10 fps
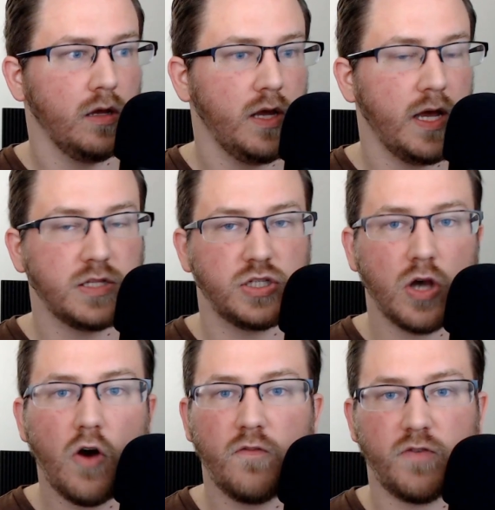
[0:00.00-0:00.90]
It's
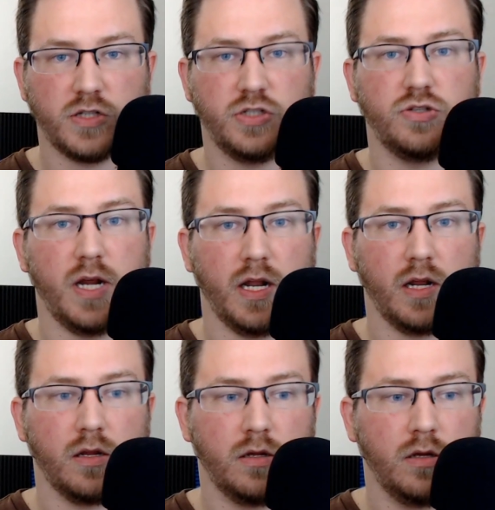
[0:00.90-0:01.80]
so frustrating,
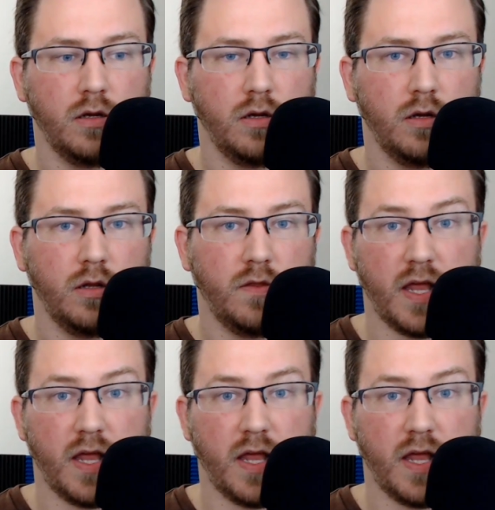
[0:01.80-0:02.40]
but